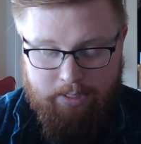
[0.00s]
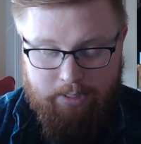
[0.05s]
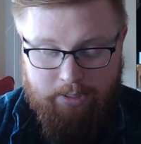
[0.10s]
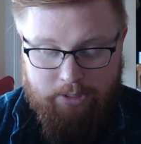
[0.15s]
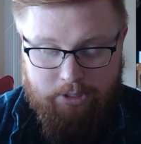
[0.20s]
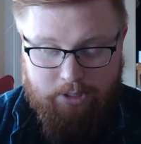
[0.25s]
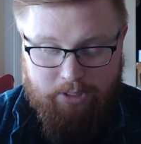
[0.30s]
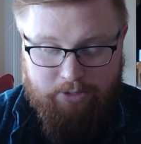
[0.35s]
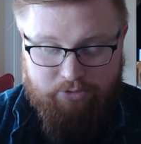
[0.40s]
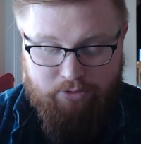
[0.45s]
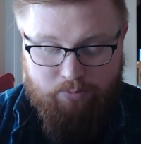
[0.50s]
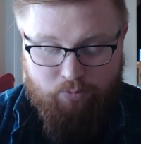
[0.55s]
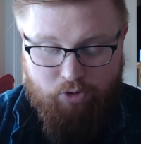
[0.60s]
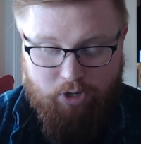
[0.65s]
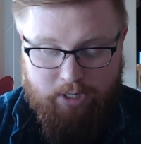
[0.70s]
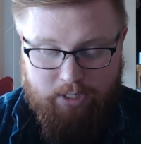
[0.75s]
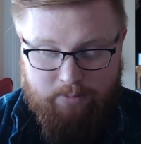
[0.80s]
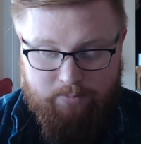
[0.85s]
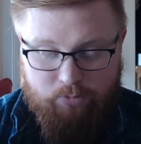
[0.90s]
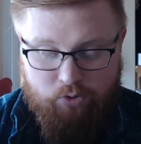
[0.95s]
Shandra
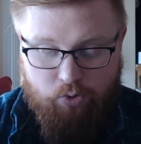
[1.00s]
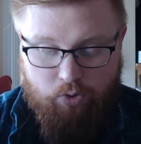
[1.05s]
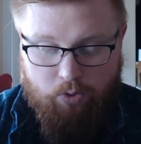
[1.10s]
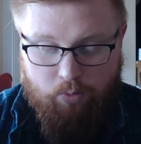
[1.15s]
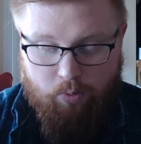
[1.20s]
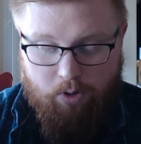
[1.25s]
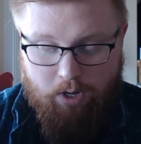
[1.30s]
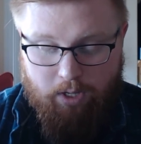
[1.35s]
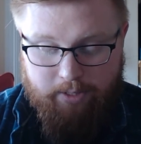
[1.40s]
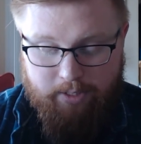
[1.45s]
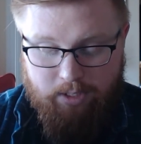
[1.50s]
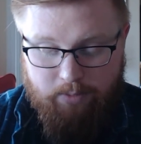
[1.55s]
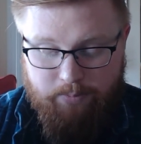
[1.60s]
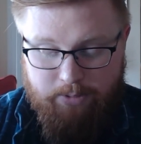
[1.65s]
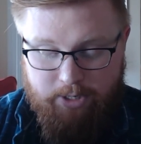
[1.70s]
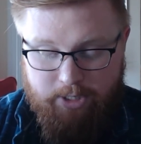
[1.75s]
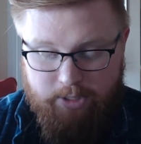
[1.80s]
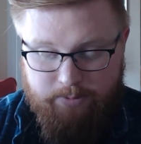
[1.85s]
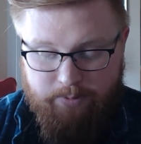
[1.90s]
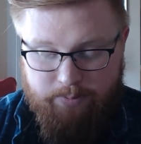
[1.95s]
brought him to a wall that
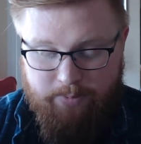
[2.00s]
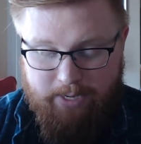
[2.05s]
appeared to be